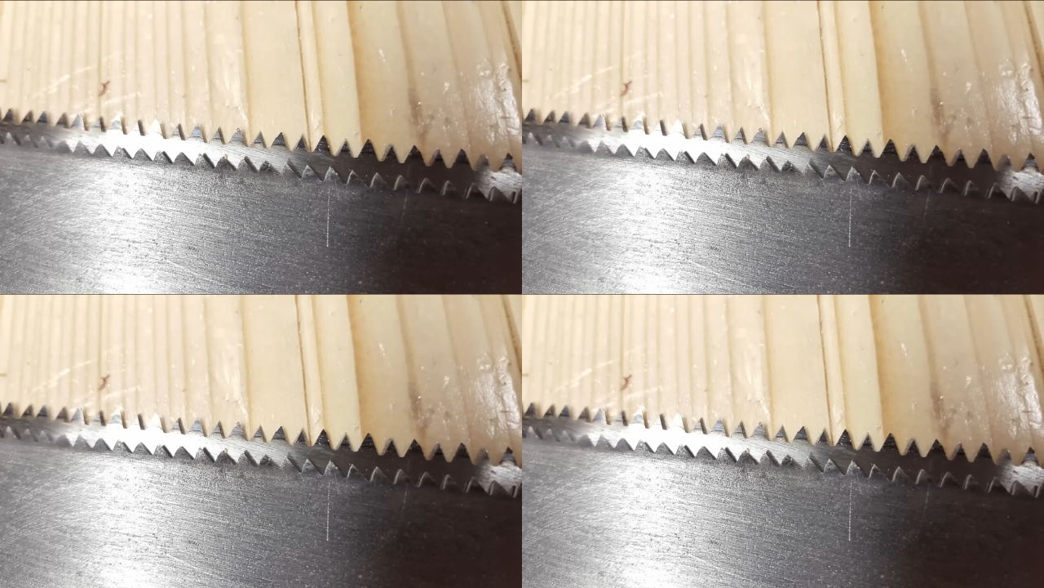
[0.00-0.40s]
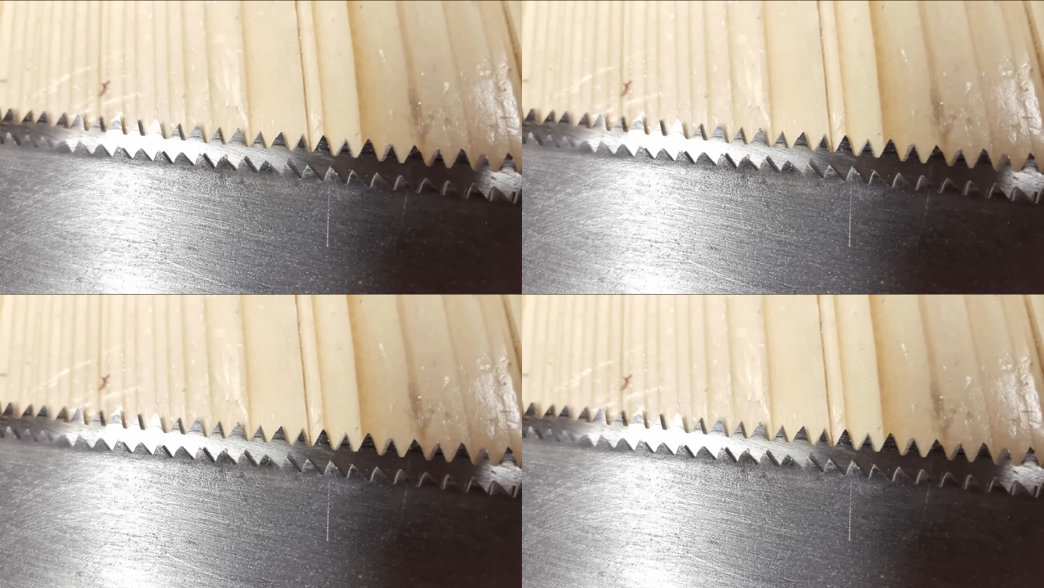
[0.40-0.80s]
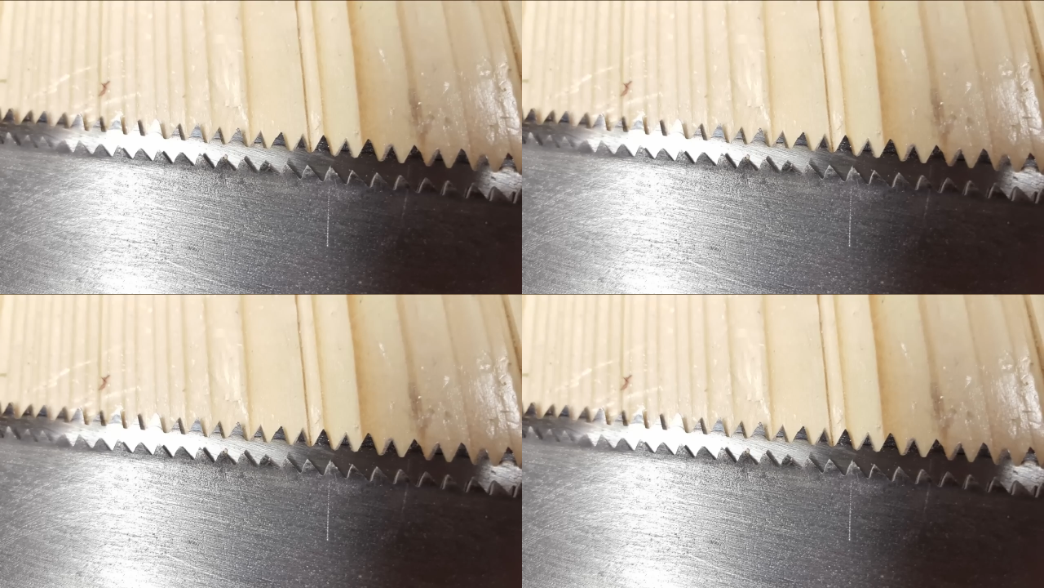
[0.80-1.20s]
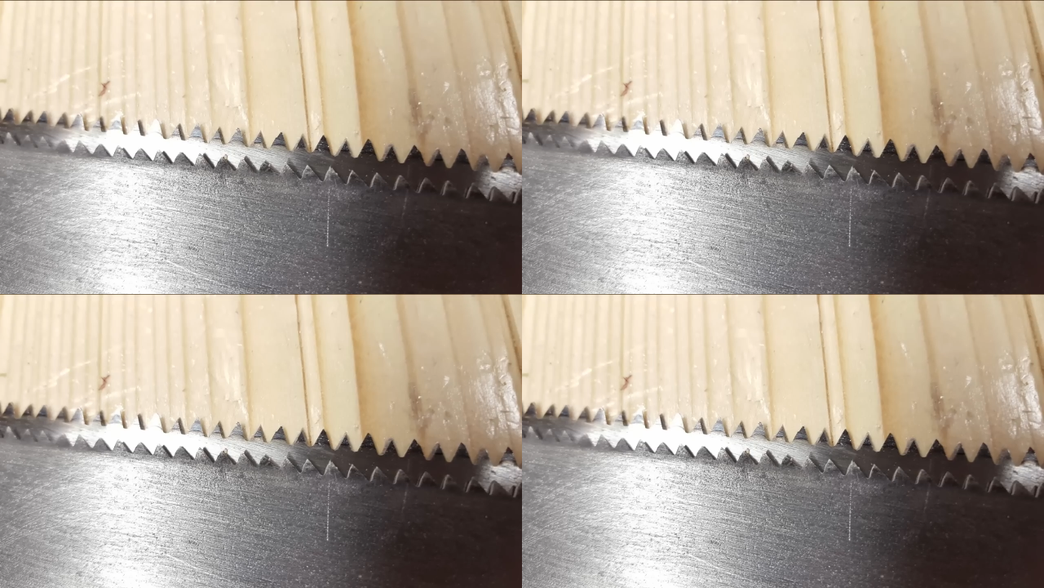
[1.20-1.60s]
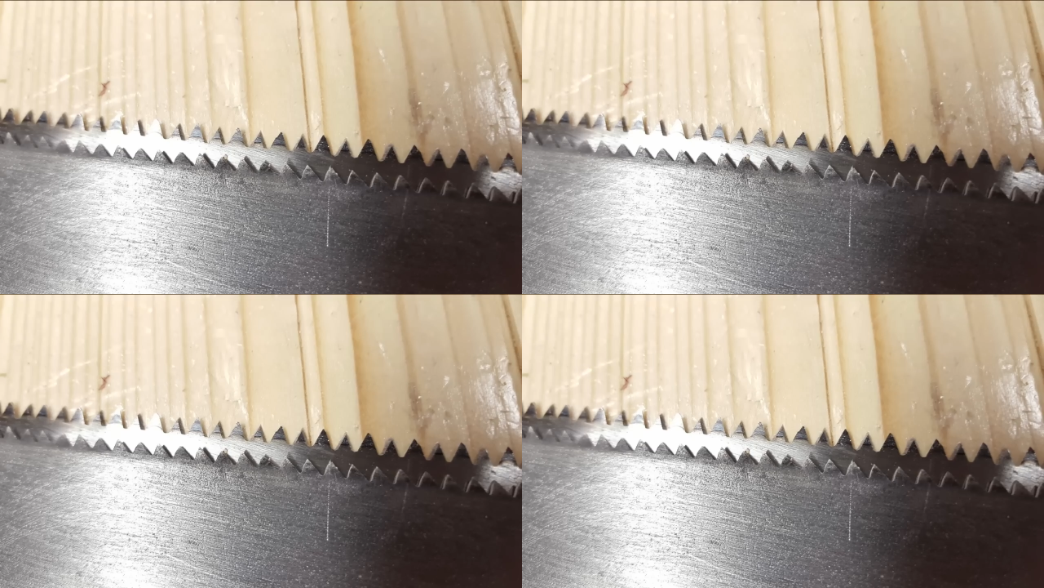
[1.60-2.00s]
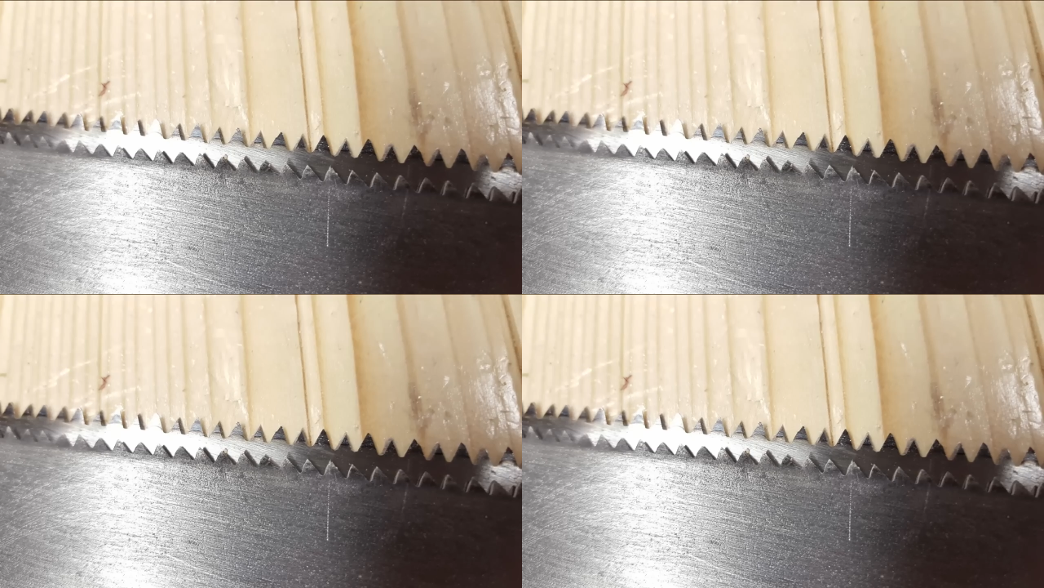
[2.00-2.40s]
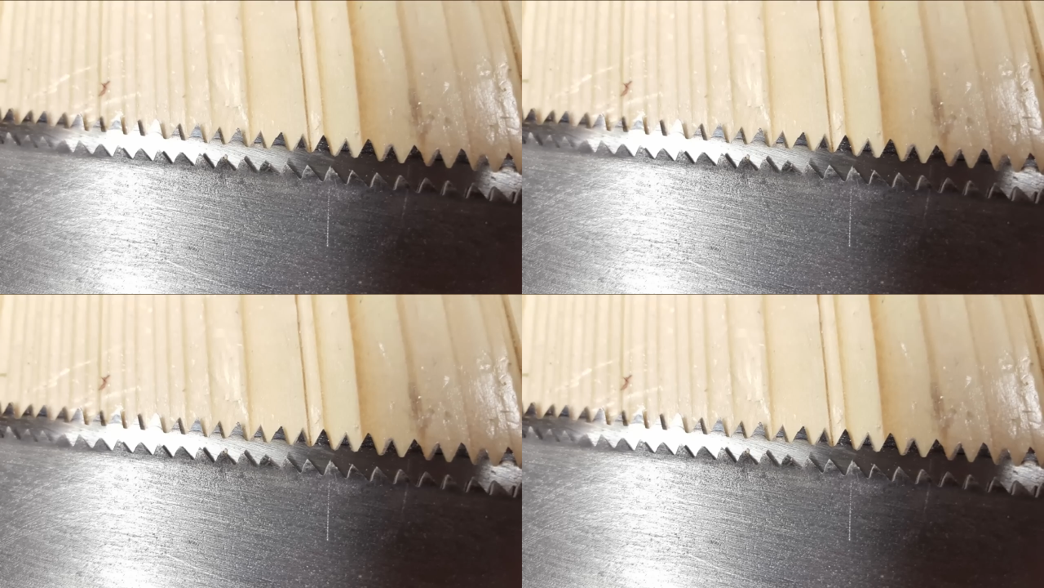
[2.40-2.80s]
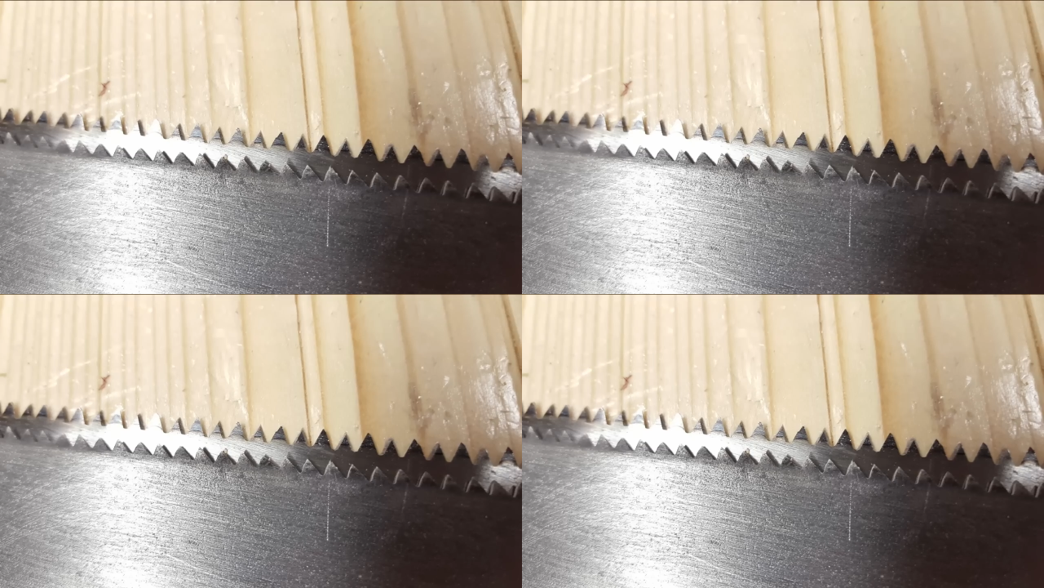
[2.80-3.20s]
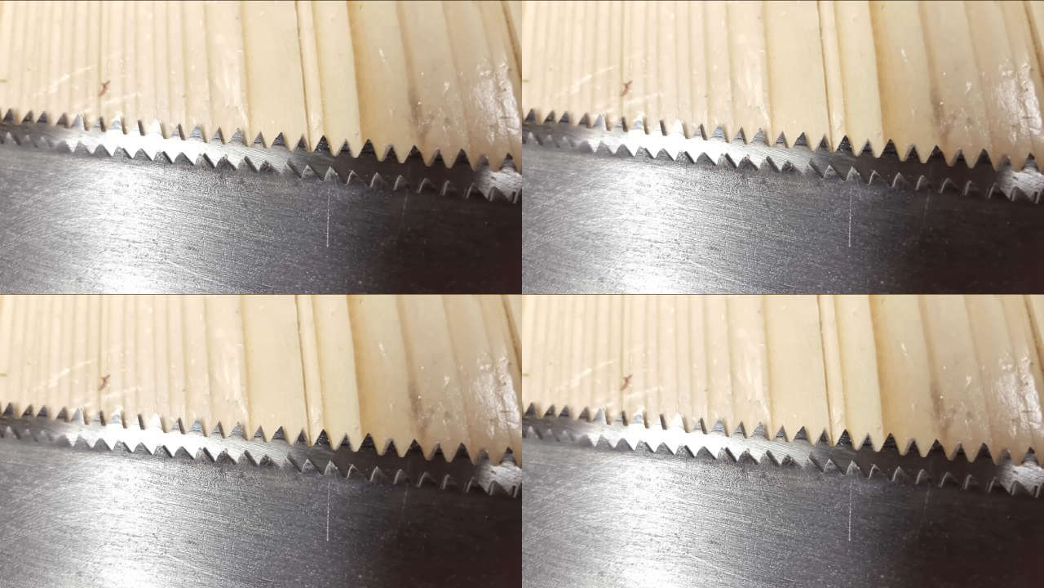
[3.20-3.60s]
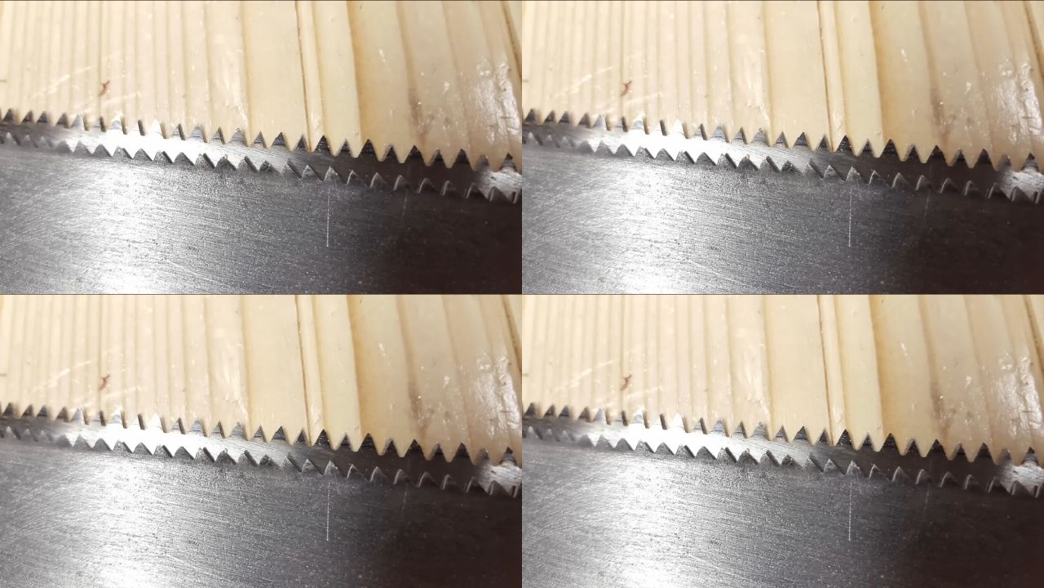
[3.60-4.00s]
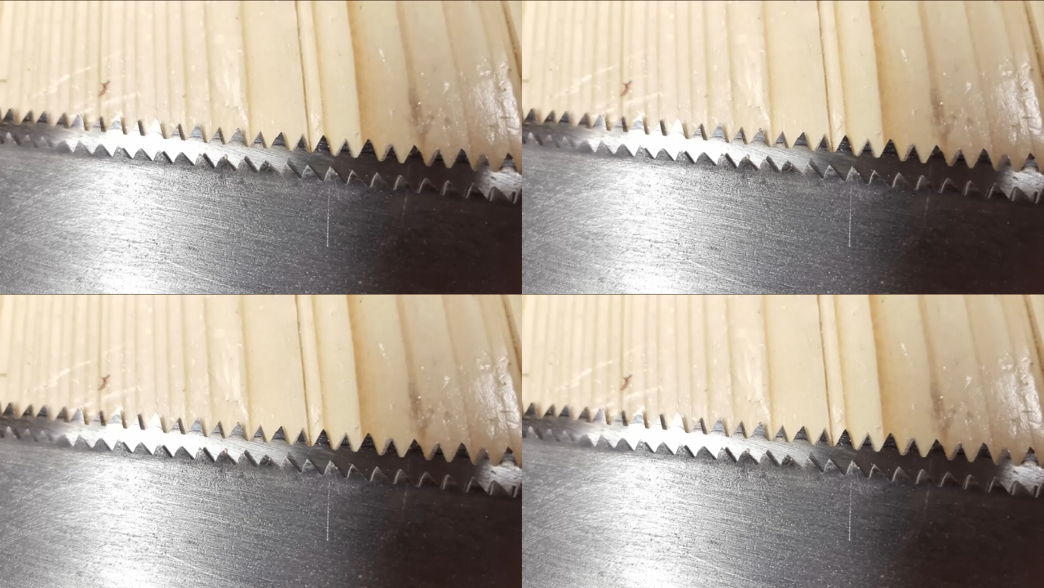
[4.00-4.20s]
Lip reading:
Nobody's mouth can be seen.